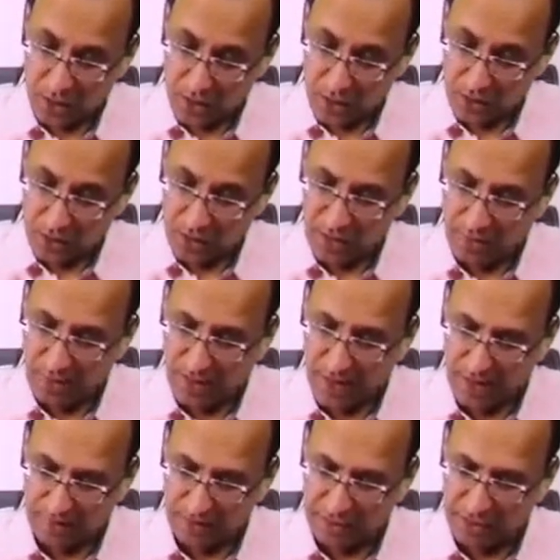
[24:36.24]
they were
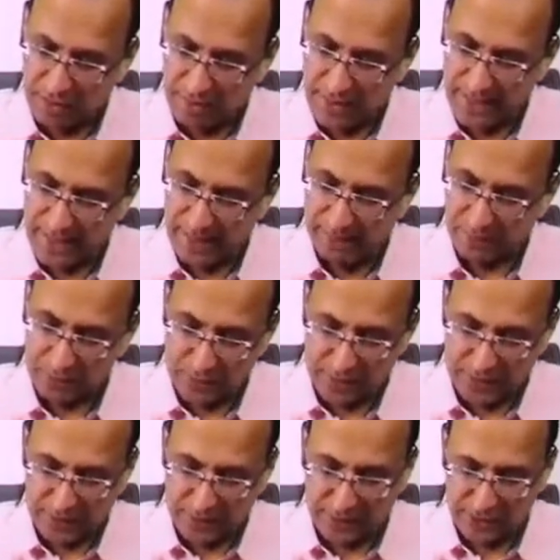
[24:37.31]
having some names
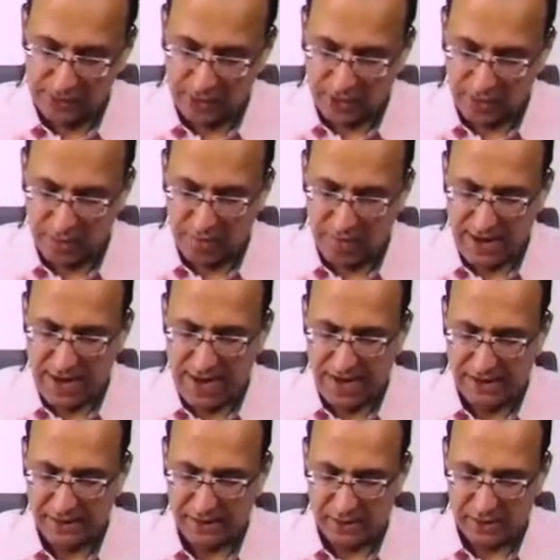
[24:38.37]
like this is the
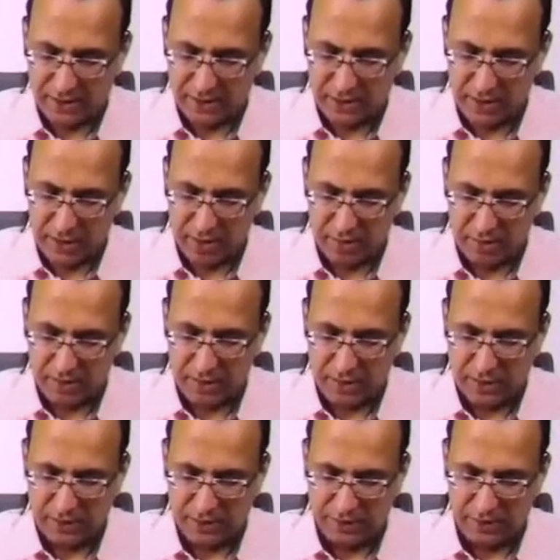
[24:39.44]
main sensory,
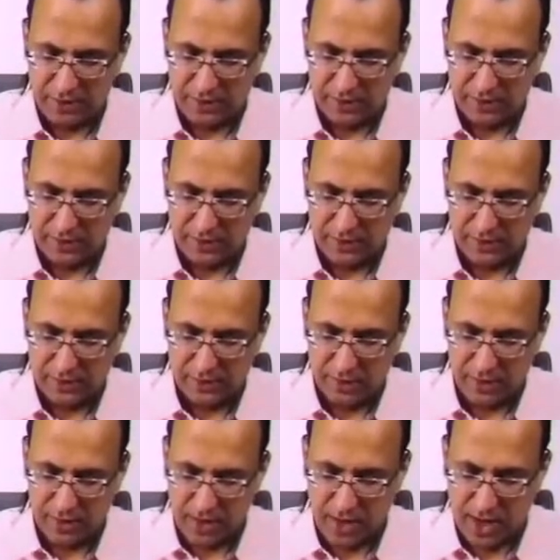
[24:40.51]
mesencephalic
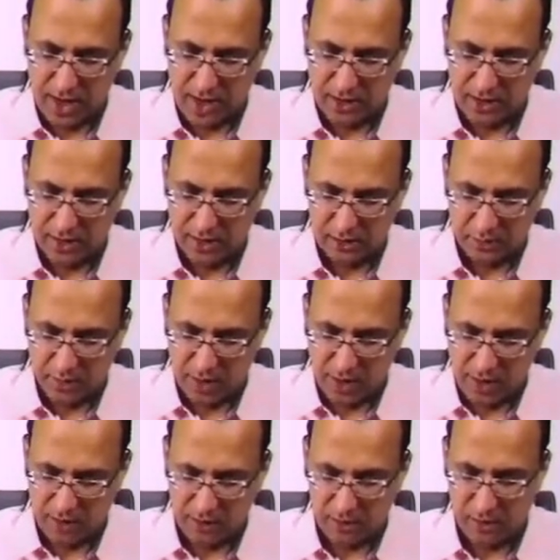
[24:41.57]
sensory, and then
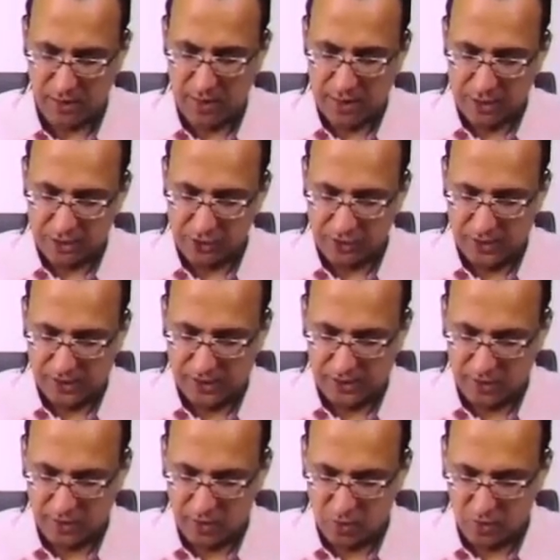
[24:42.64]
spinal
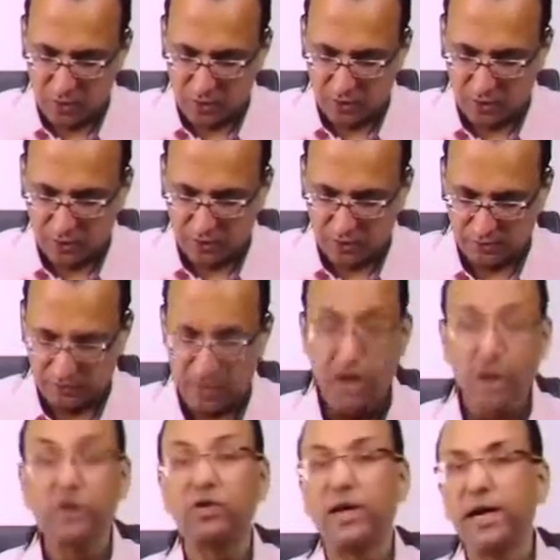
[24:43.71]
sensory nucleus of
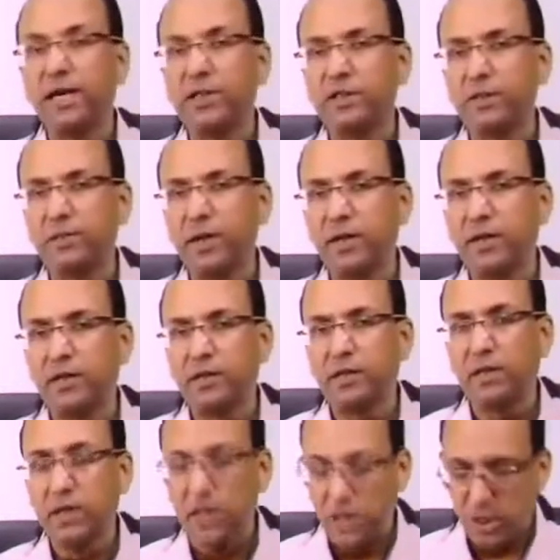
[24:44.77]
trigeminal.
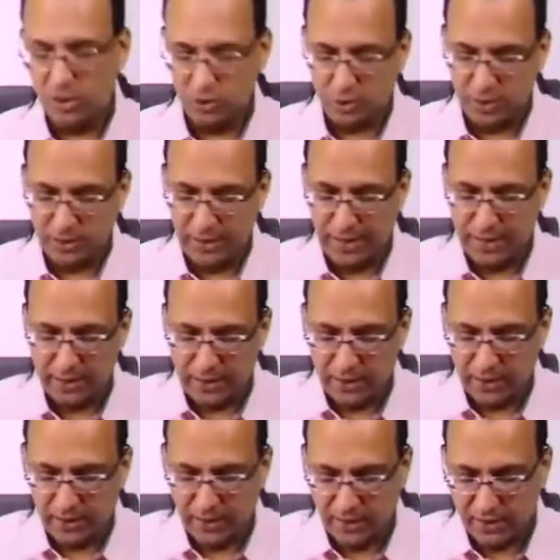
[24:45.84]
So you are telling
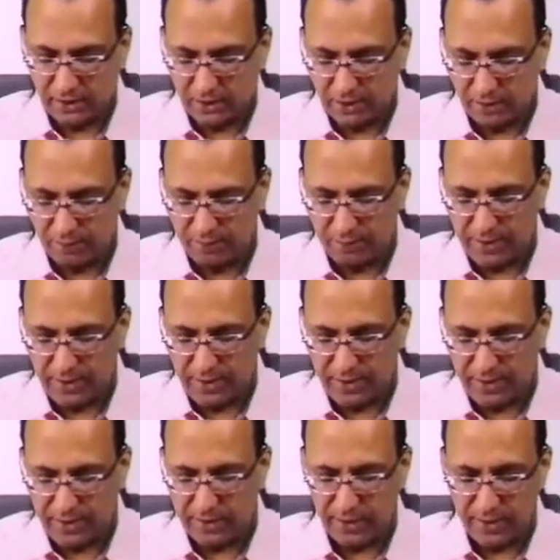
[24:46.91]
that there is some
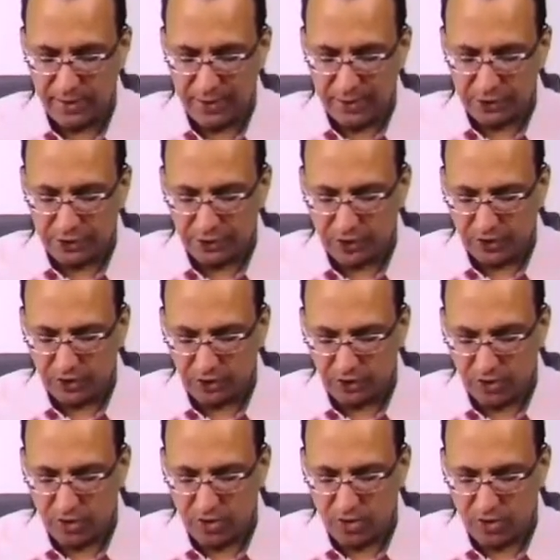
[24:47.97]
main
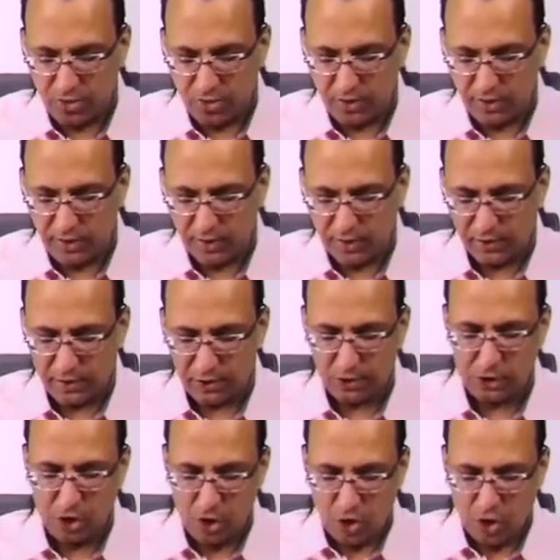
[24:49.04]
sensory
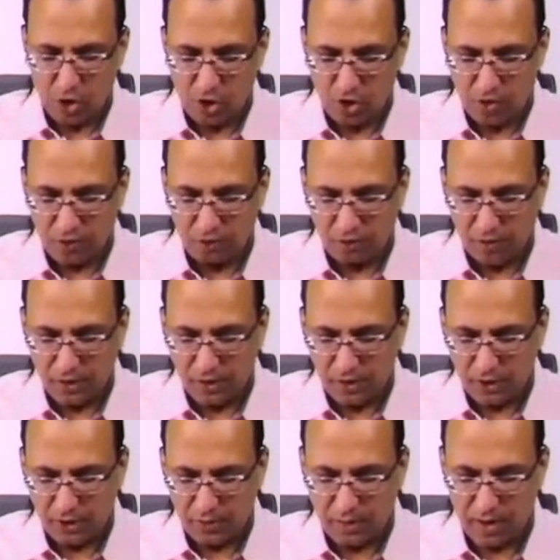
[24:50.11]
nucleus of
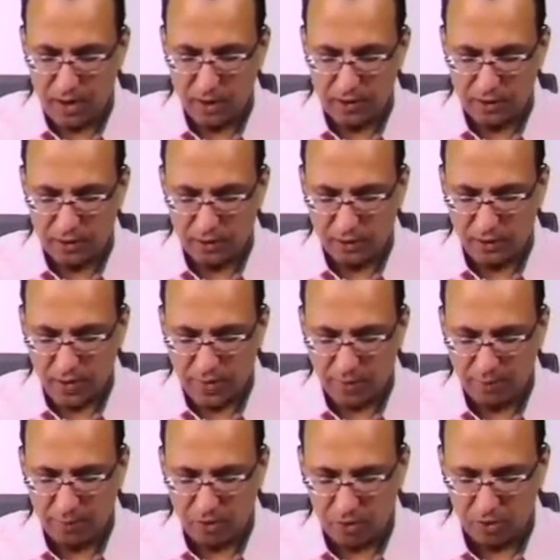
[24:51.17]
trigeminal in the
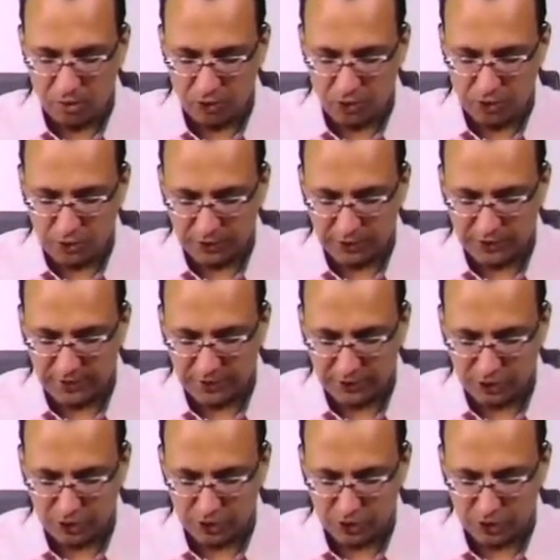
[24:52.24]
pons?
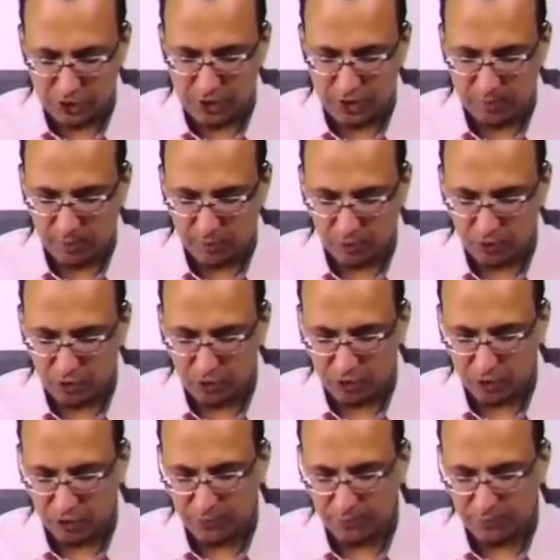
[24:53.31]
Yes, in the pons.